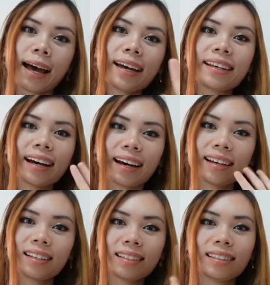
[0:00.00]

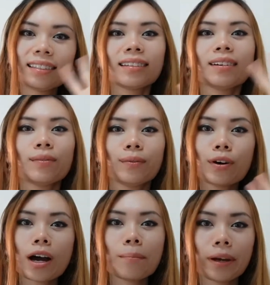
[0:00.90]
guys,
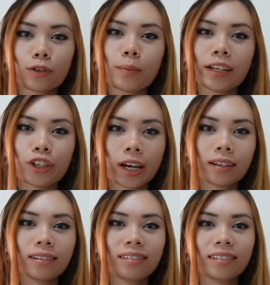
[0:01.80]
welcome back to my
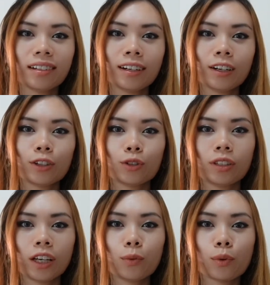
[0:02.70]
channel.
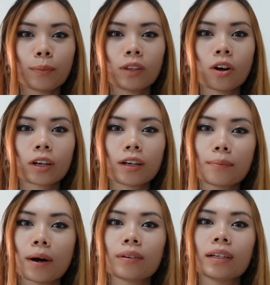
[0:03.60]
Today we will be talking
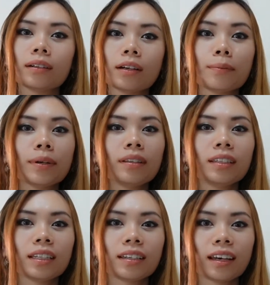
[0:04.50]
about the Urban
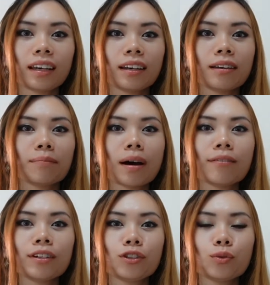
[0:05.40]
Decay Marvel
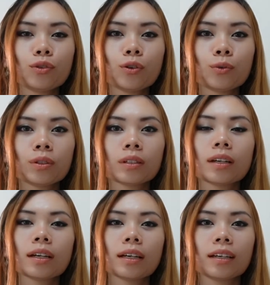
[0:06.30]
Studios
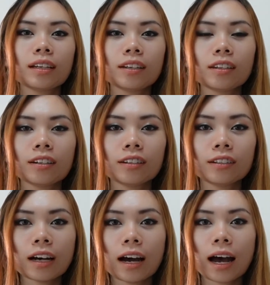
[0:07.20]
Eternal
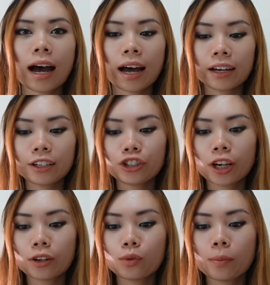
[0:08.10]

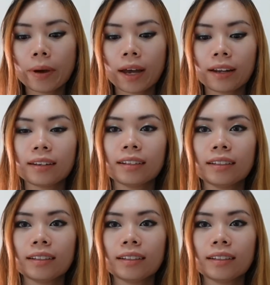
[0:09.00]
Eyeshadow Palette.